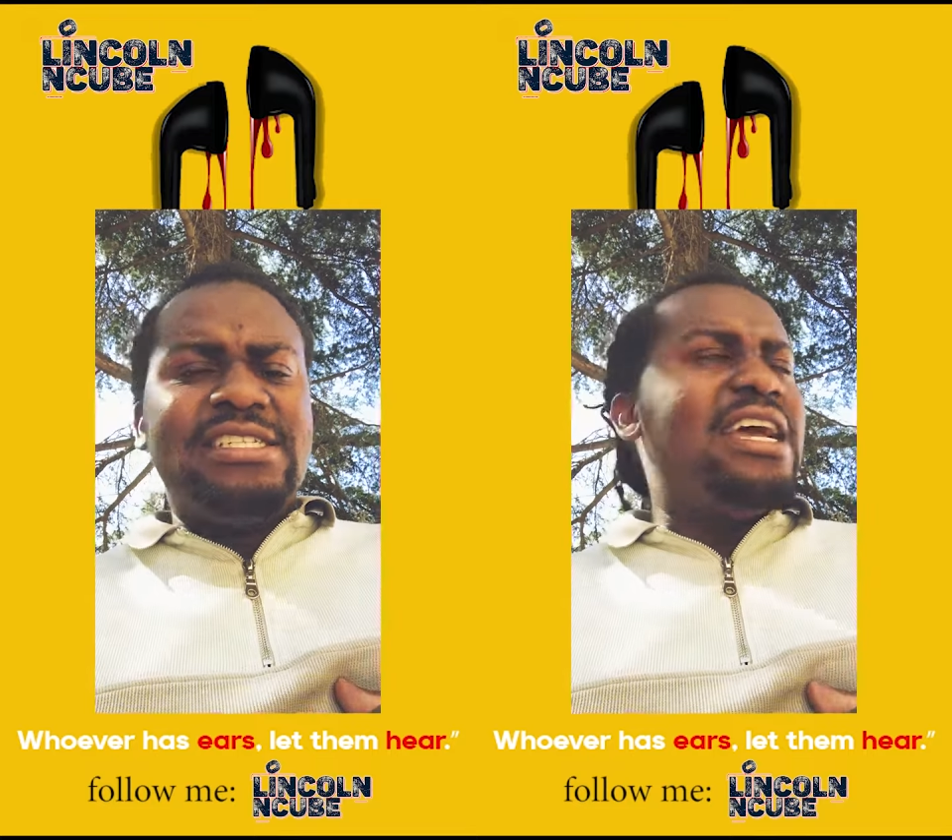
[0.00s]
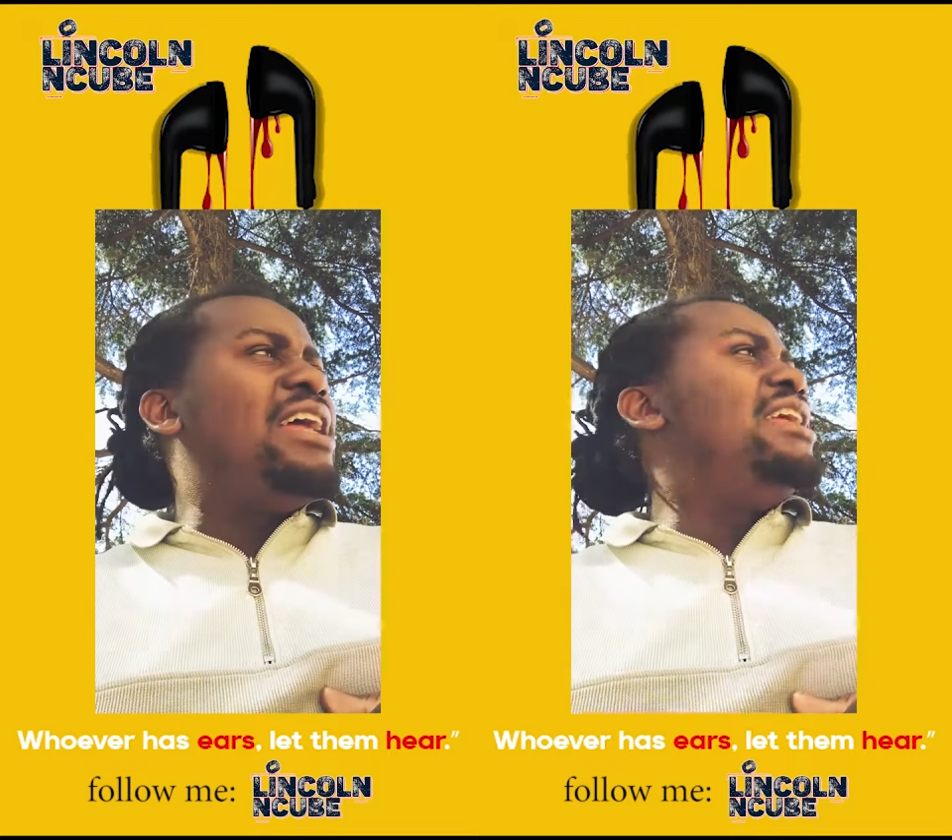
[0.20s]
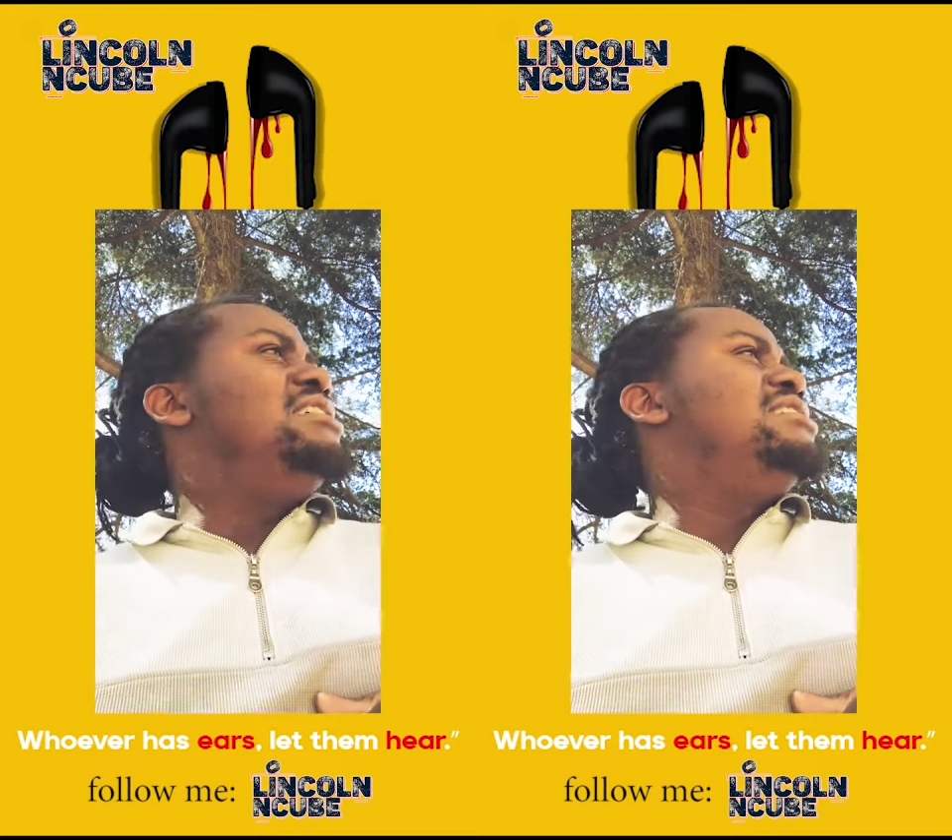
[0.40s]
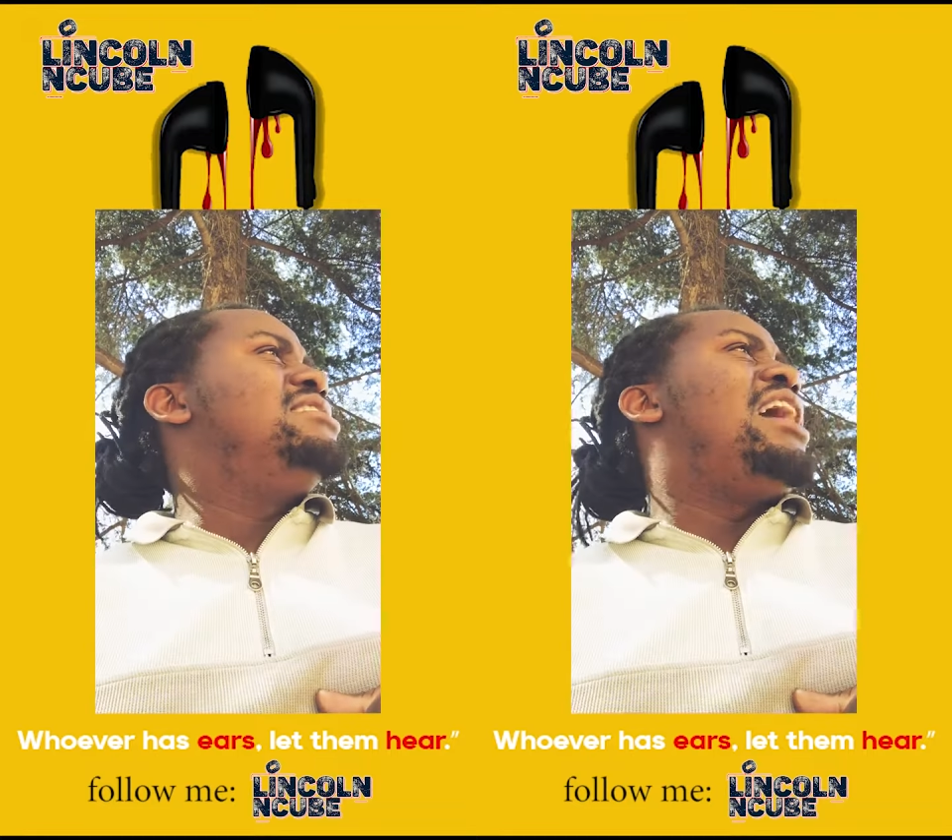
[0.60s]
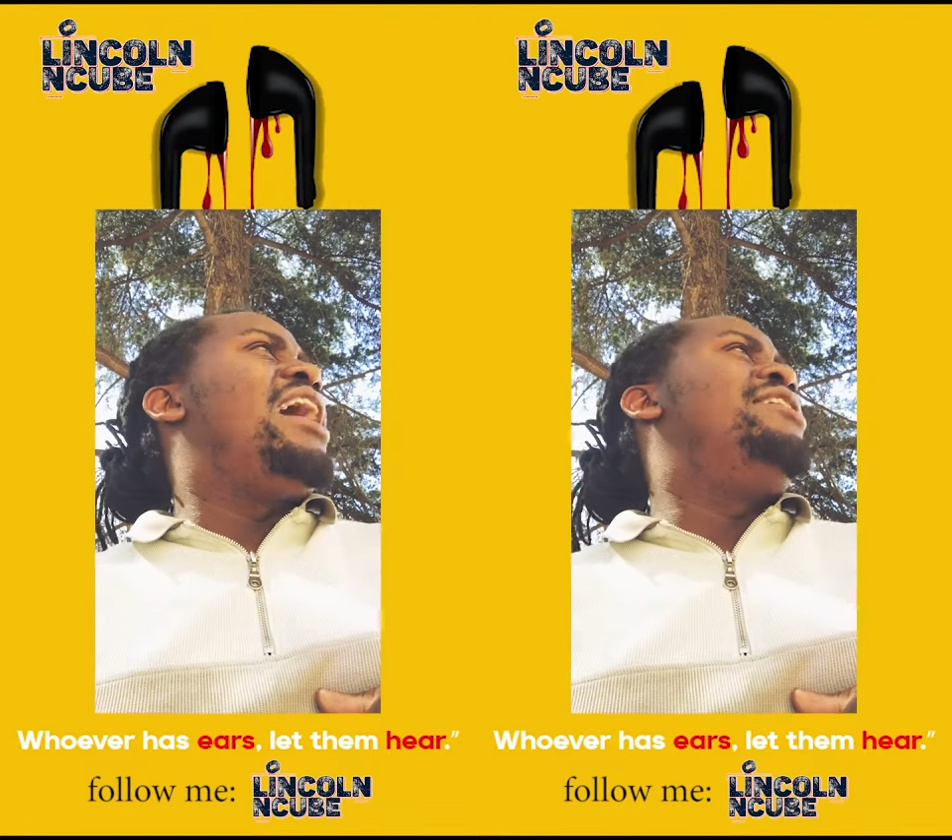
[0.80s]
and nyana
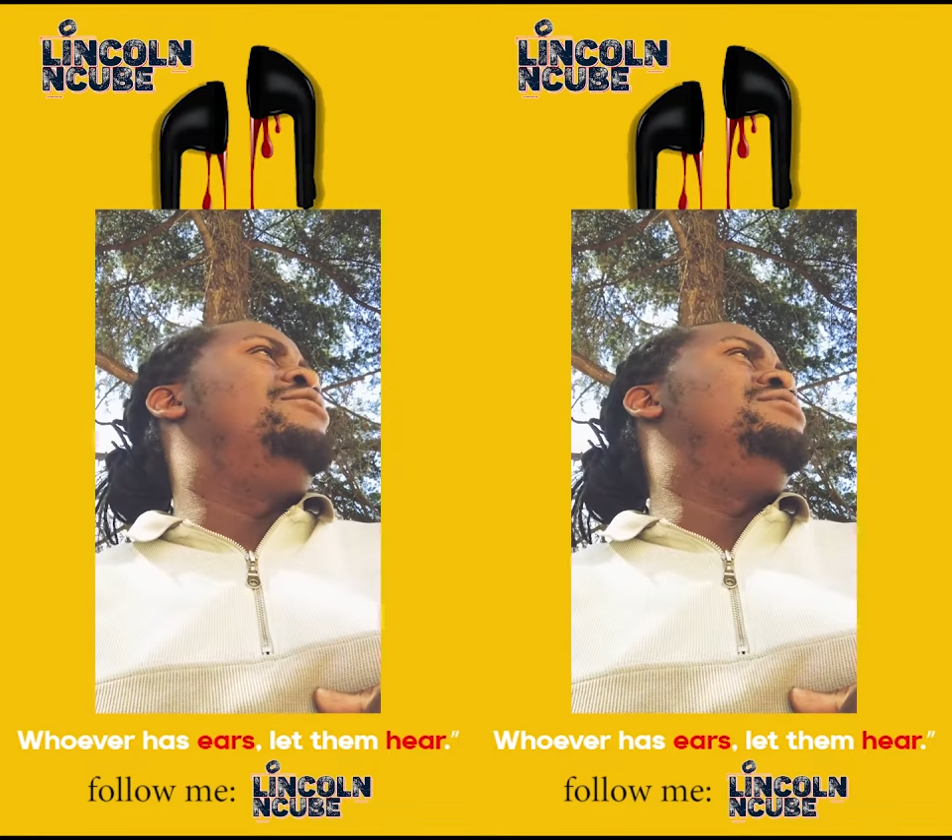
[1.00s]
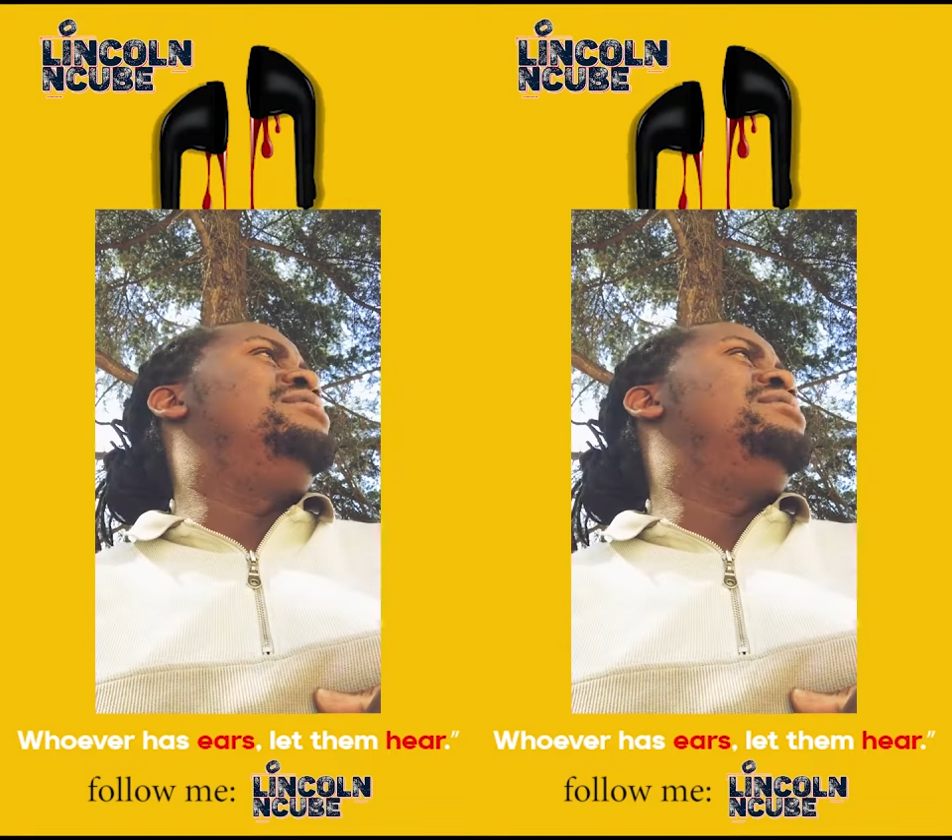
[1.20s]
nje I know